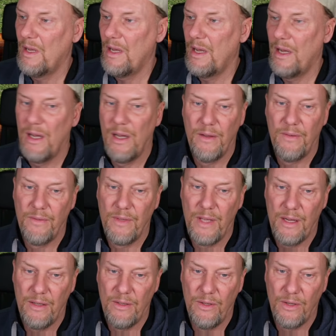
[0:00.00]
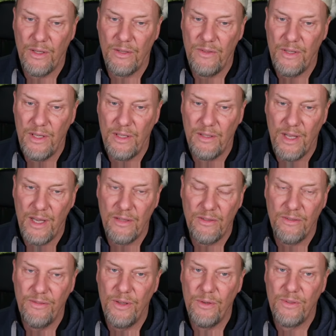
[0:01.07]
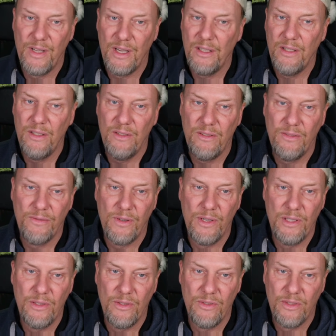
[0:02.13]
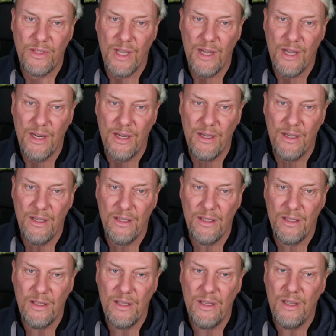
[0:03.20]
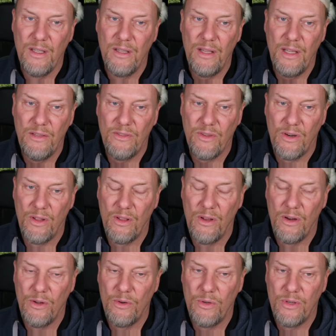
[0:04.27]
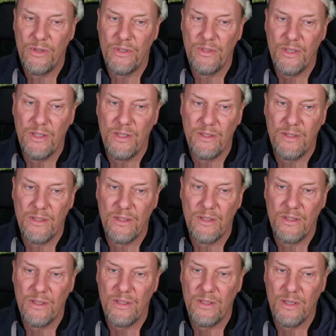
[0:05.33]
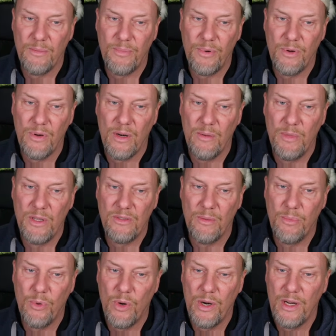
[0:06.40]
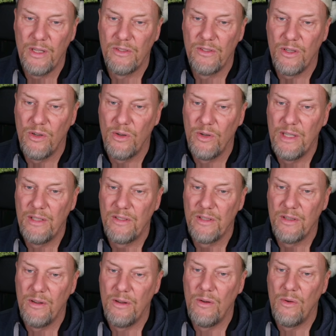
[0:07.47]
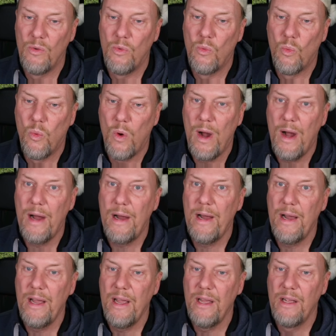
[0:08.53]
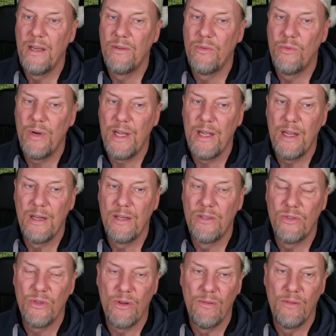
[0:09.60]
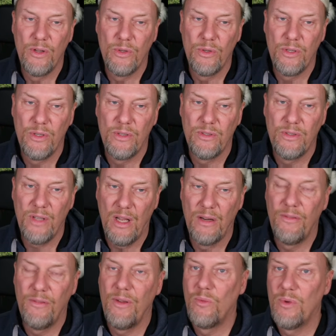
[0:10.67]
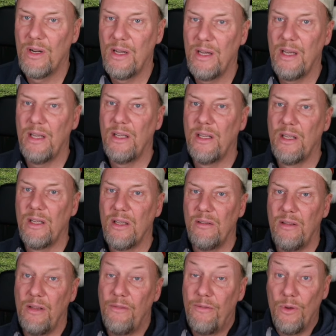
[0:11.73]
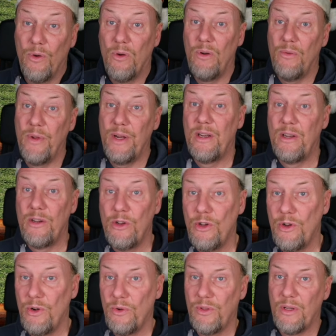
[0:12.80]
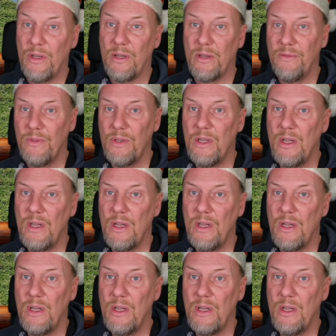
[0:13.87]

Yeah, you can see it takes a few seconds for it to scan. These are the loaders it's the program is supporting, so it's a wide range of loaders. And if you would like, if you already know the